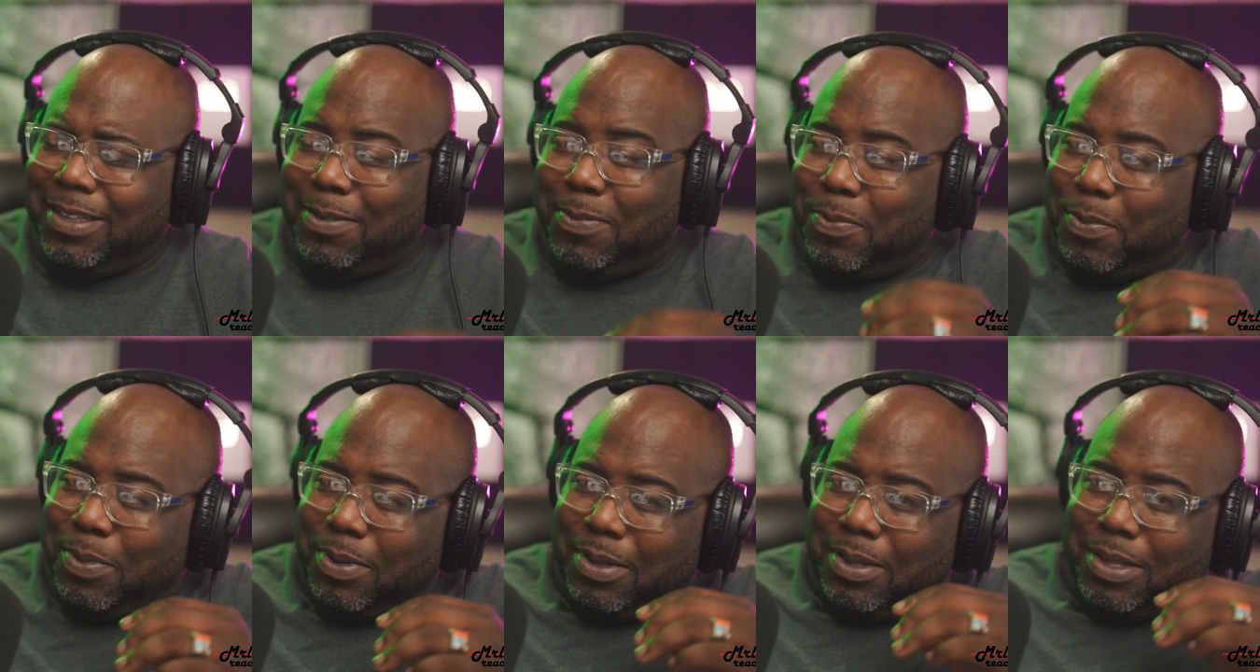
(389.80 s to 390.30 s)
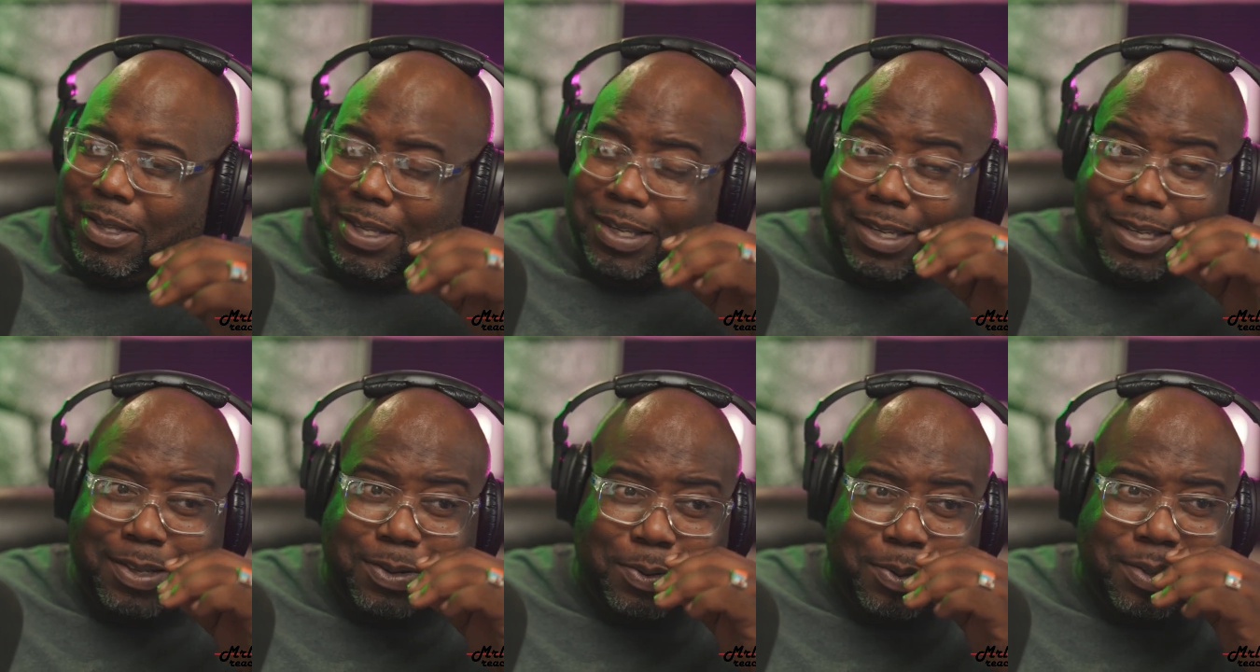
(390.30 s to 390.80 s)
Chocolate at
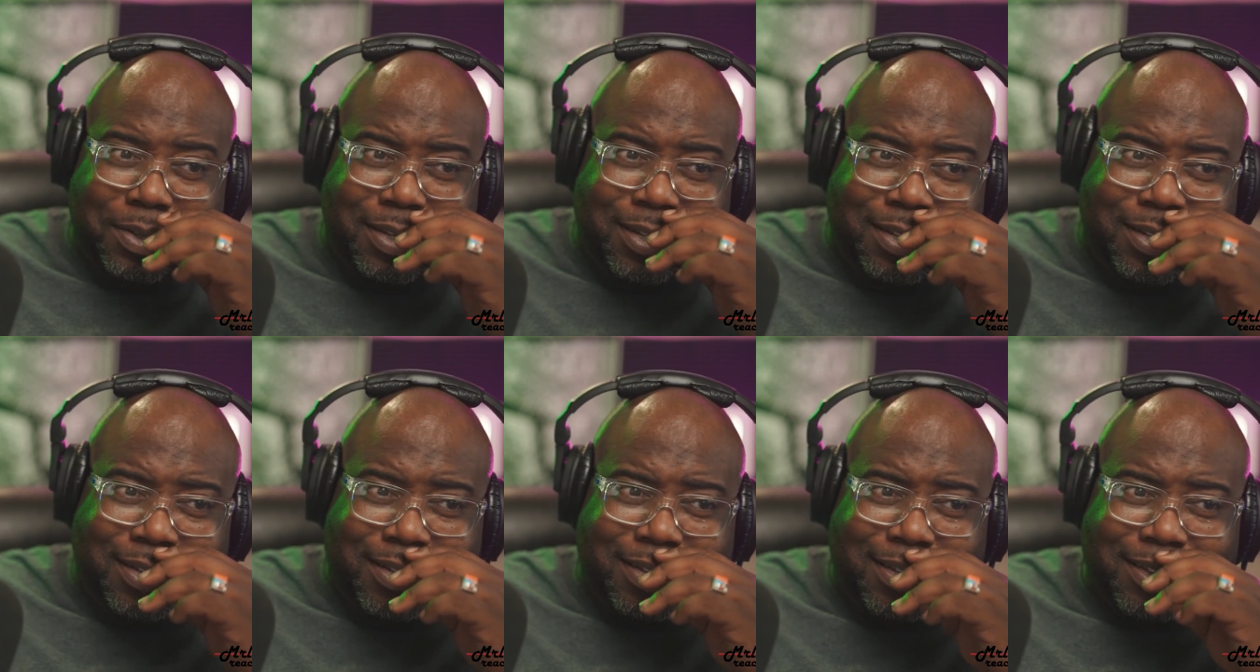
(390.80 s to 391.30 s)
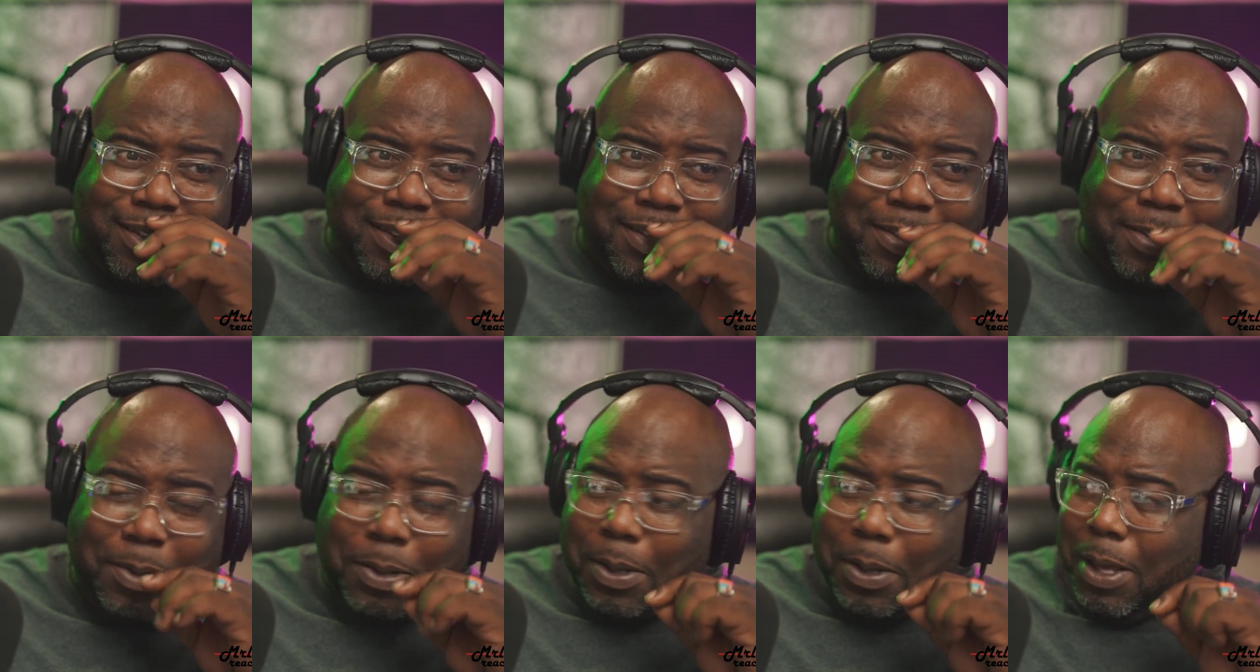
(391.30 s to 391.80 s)
supper time, thank you.
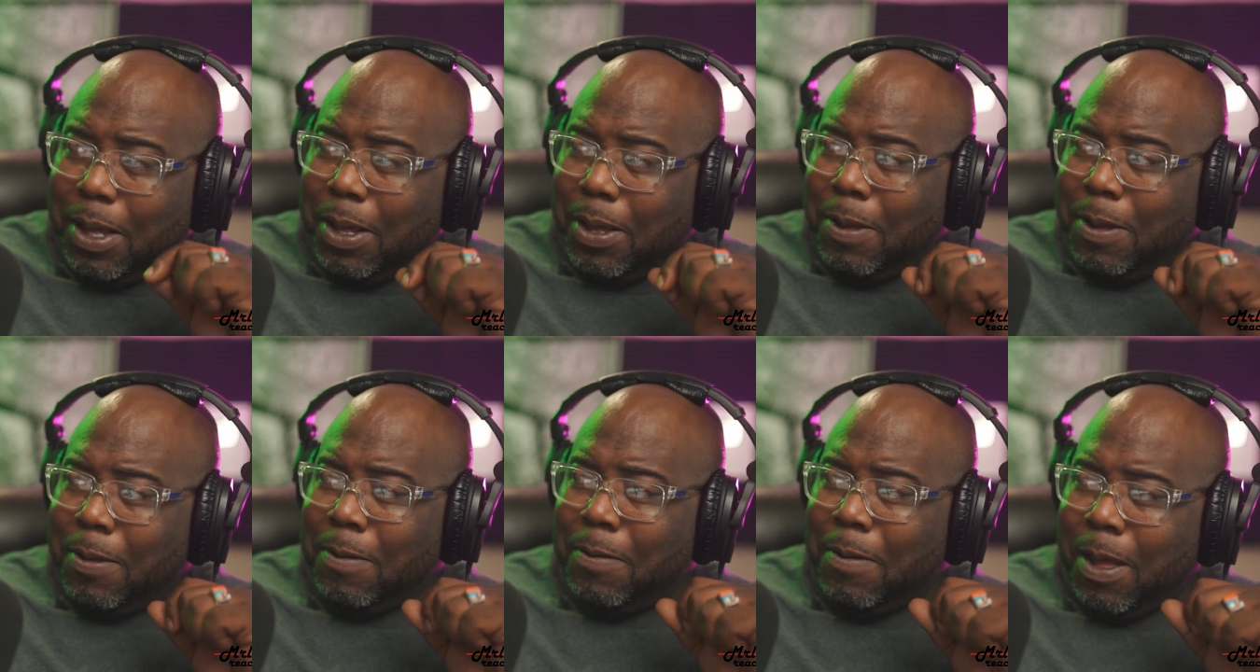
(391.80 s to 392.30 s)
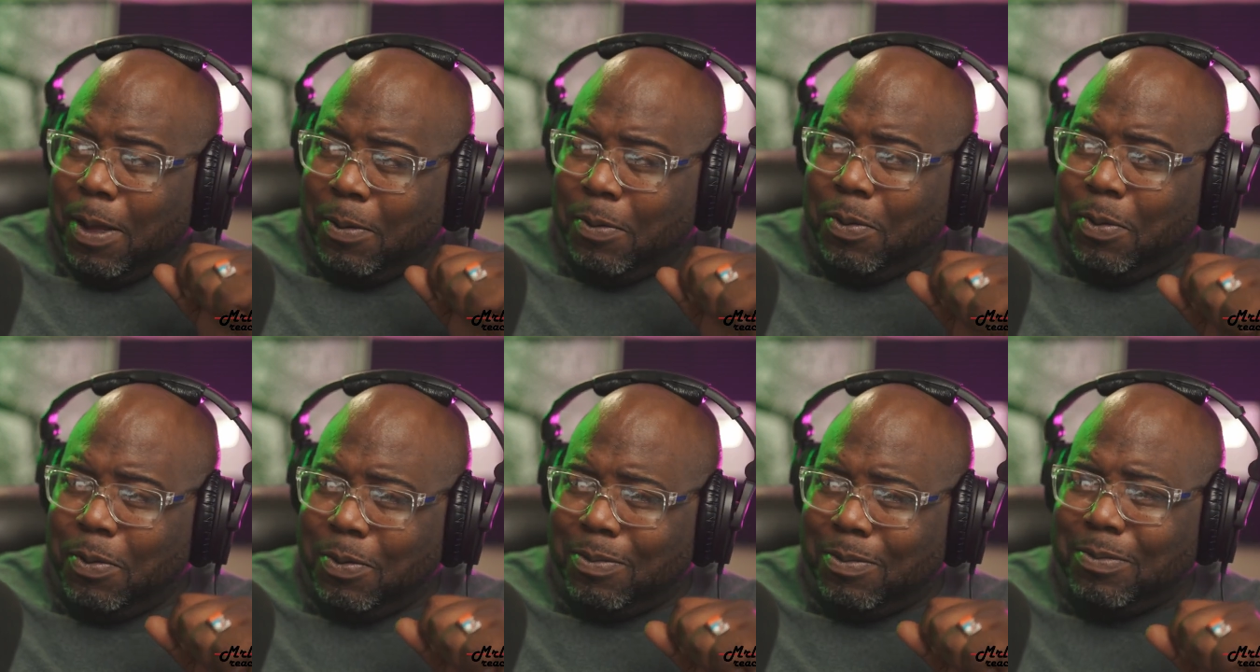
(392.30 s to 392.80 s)

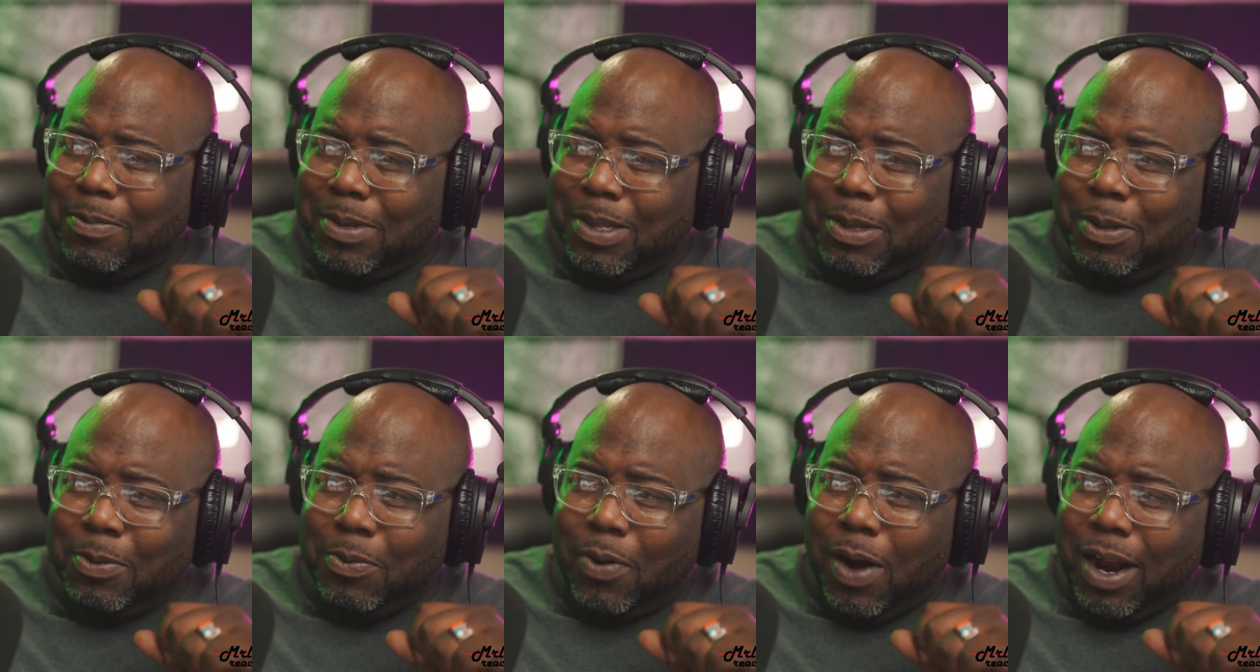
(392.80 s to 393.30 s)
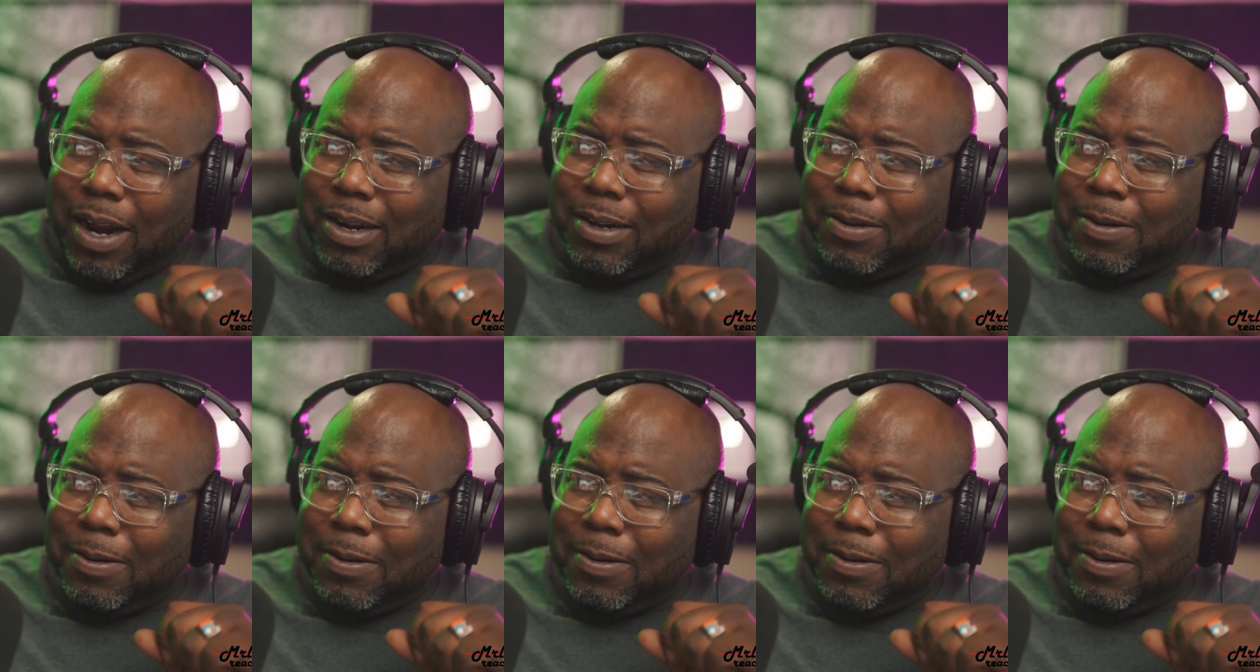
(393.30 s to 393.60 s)
Well, right.